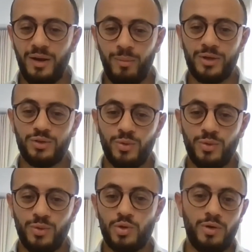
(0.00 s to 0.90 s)
about
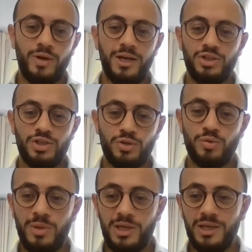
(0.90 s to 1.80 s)
where solar energy
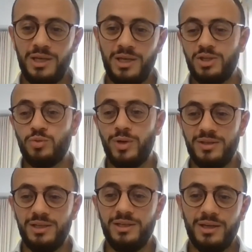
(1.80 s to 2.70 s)
should be in
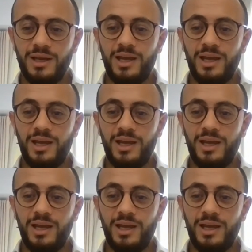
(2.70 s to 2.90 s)
2020,